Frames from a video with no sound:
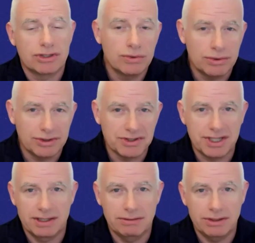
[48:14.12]
tools
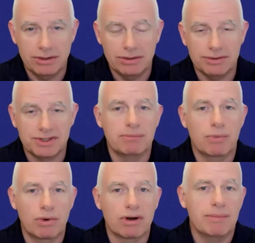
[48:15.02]
that you use,
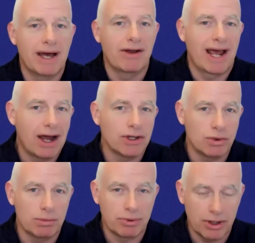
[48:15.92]
and more about how
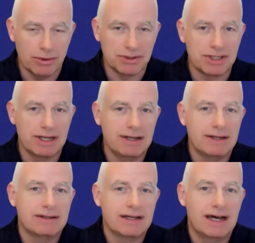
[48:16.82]
you approach
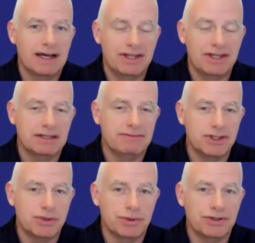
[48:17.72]
the
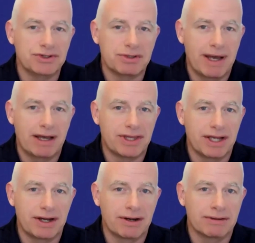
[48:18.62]
individuals about
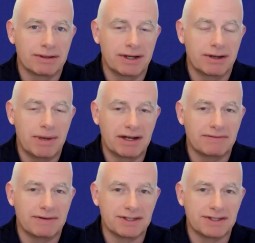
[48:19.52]
their
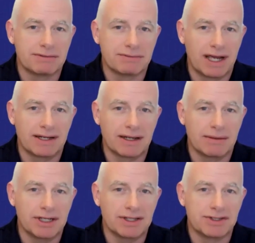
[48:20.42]
benefits, right?
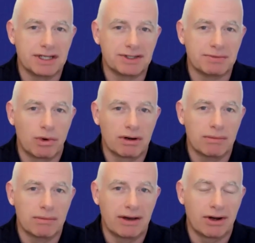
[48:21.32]
I mean, it's more
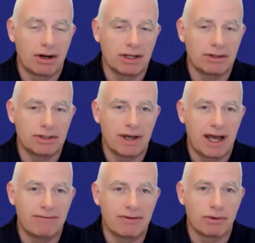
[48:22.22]
about, do you
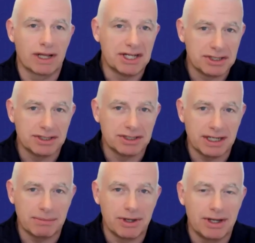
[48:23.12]
have a
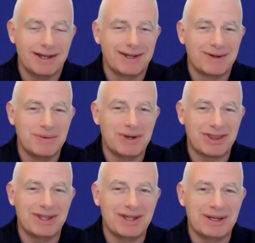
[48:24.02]
relationship
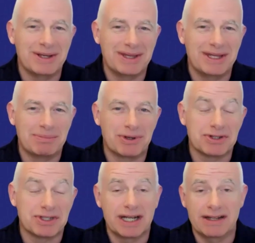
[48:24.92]
with the
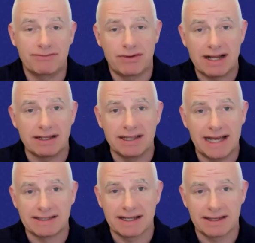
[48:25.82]
person? And frankly,
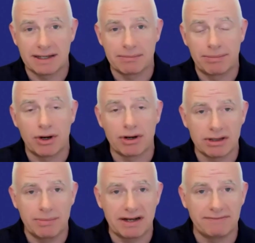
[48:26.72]
that's, I think, part
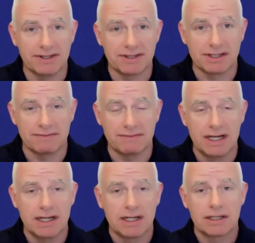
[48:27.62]
of the benefits of